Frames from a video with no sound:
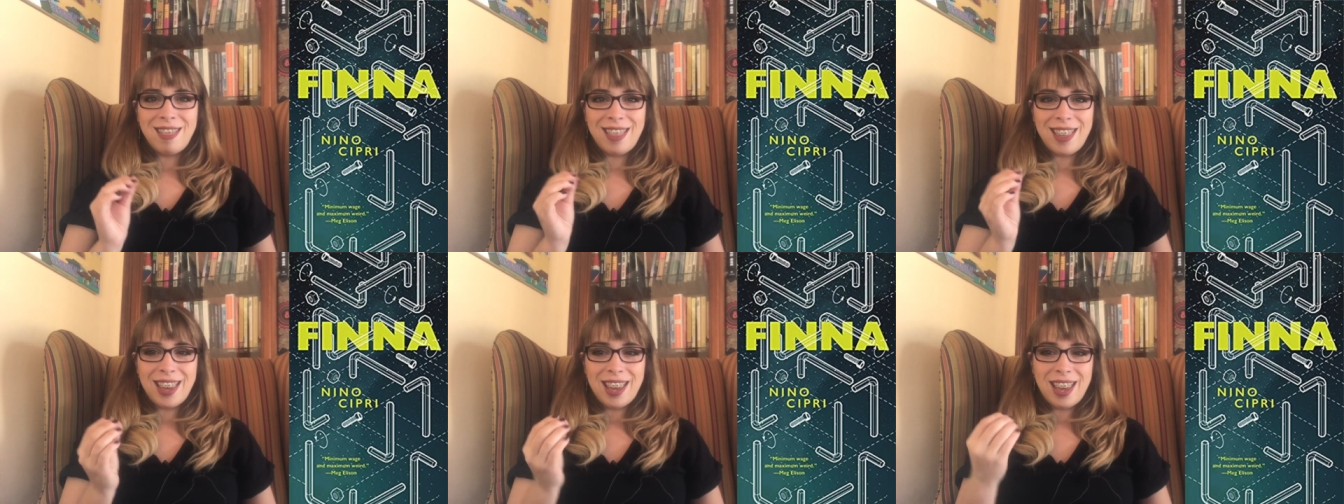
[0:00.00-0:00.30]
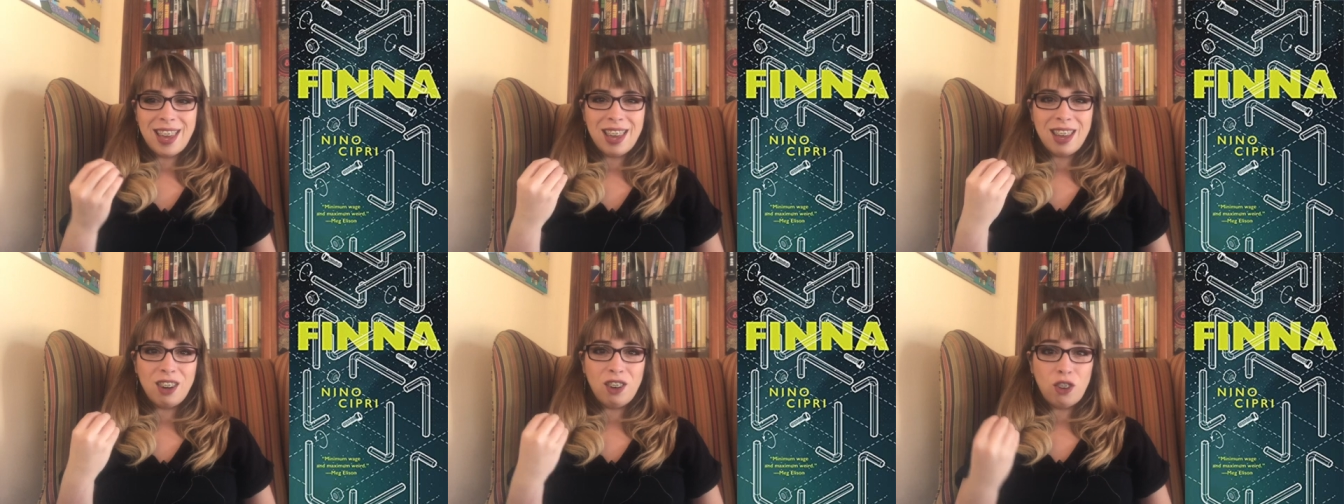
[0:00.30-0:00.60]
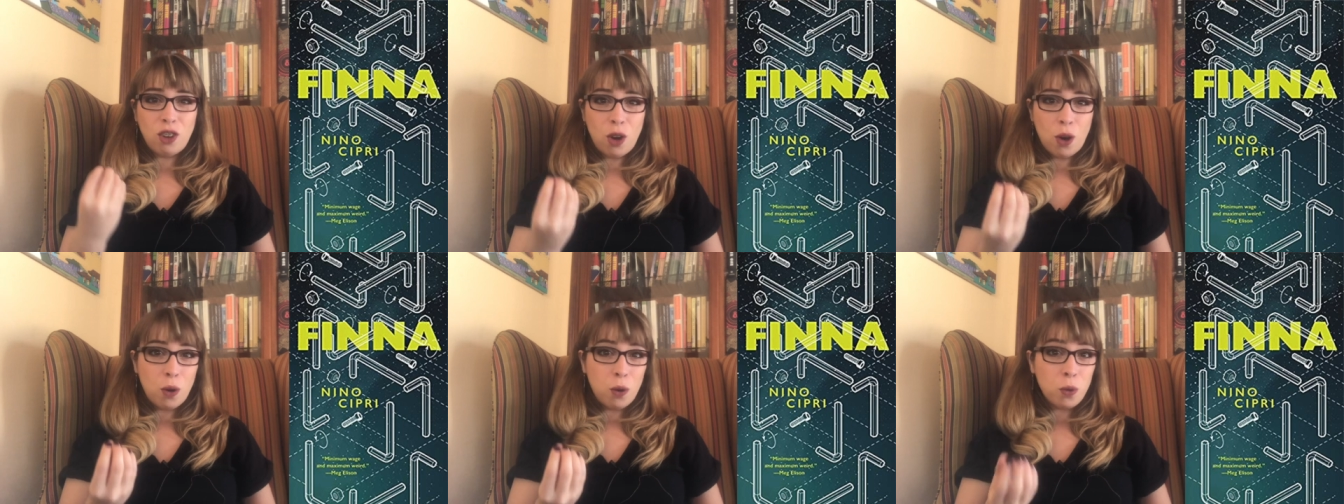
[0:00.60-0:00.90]
the
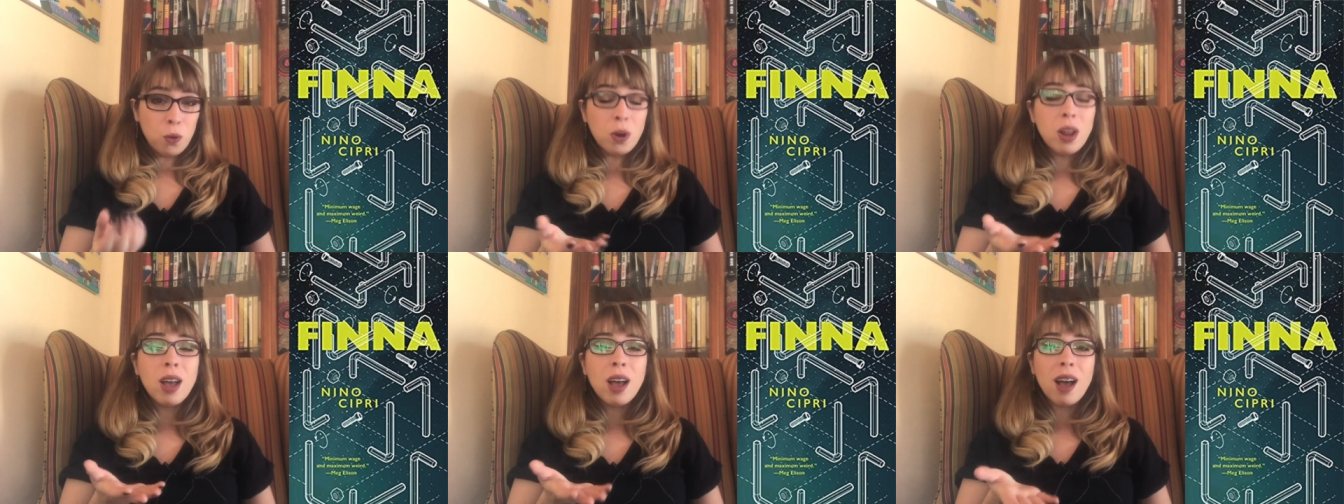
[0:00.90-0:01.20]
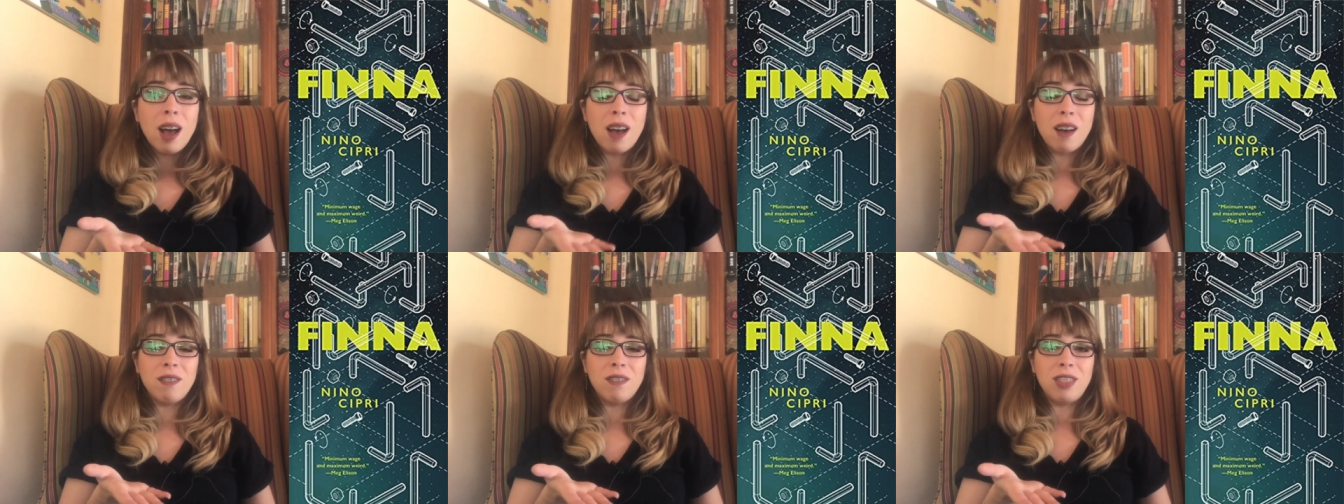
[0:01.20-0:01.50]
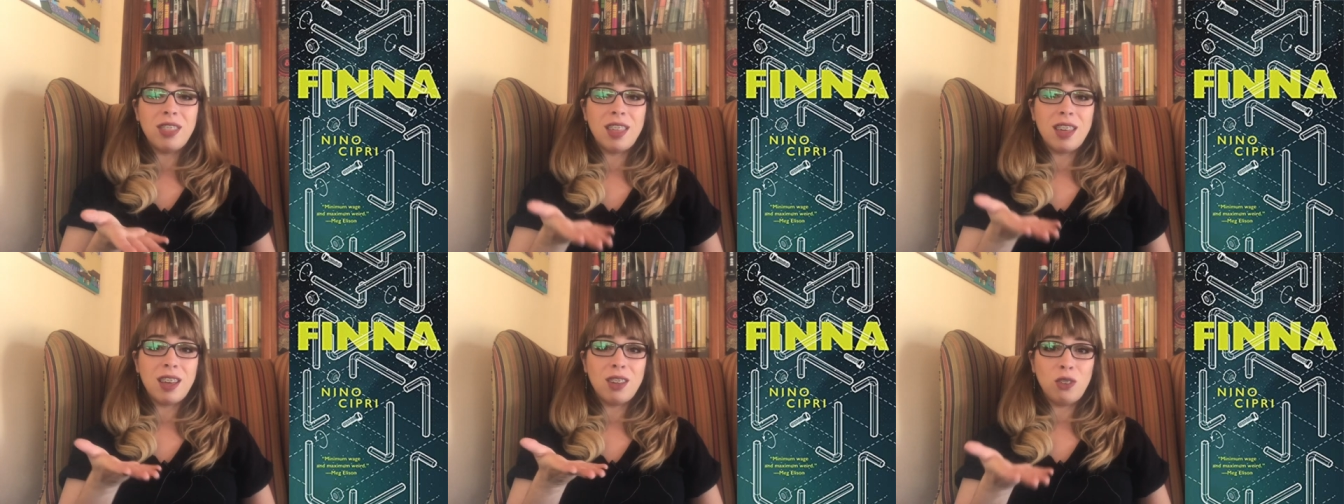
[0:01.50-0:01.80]
tone
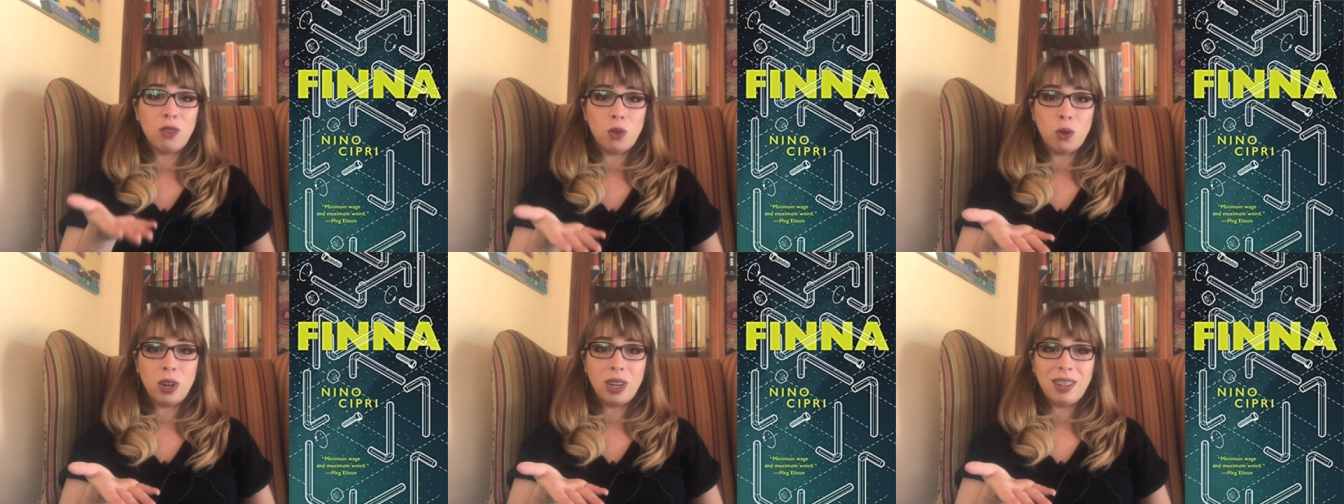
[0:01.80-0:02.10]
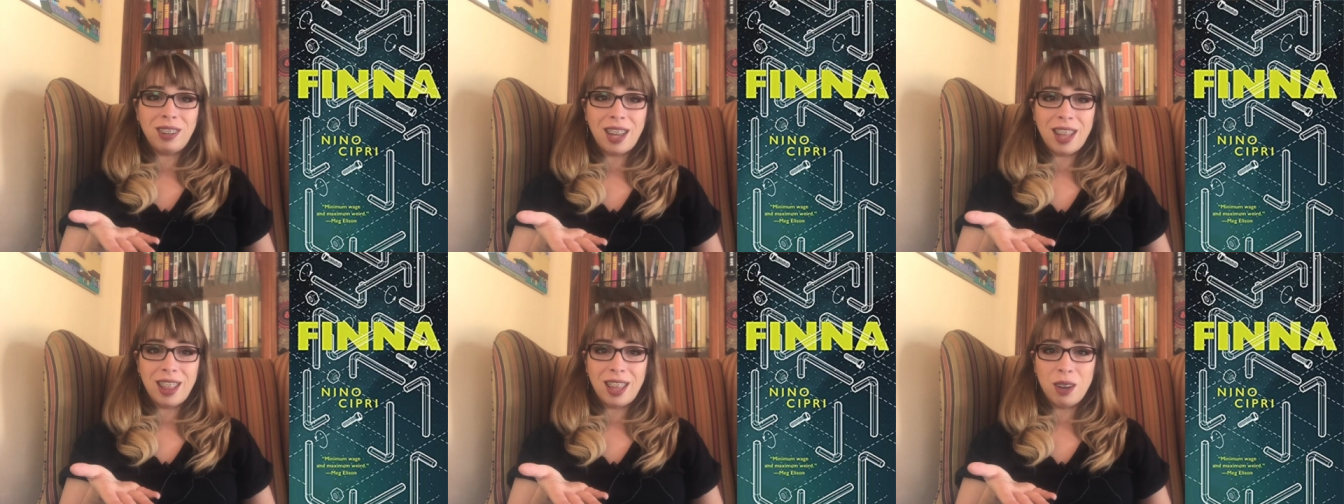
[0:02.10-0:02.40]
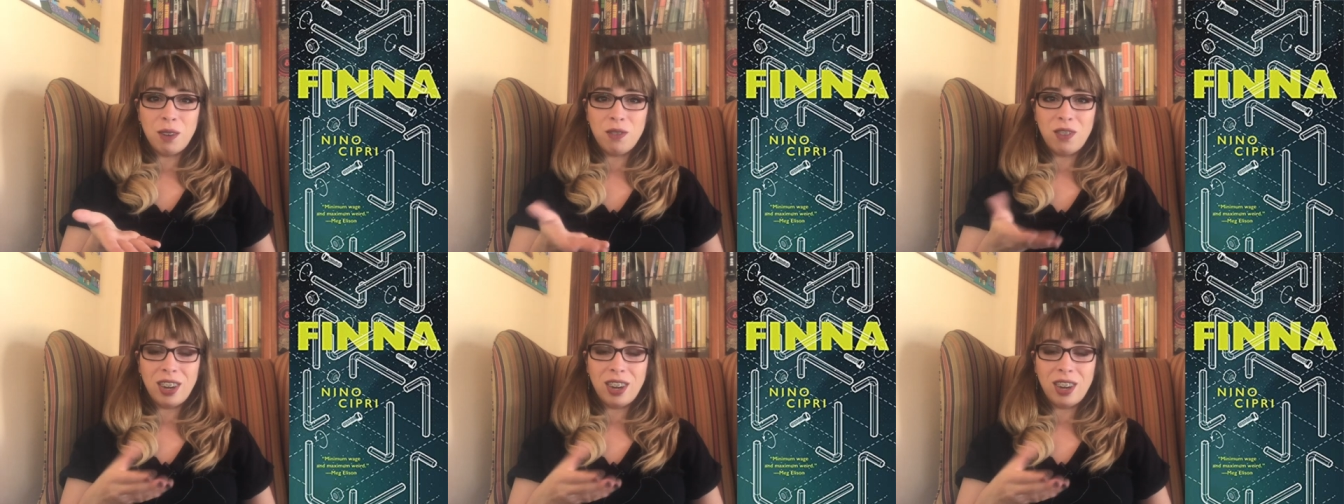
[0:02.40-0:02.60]
of the storytelling.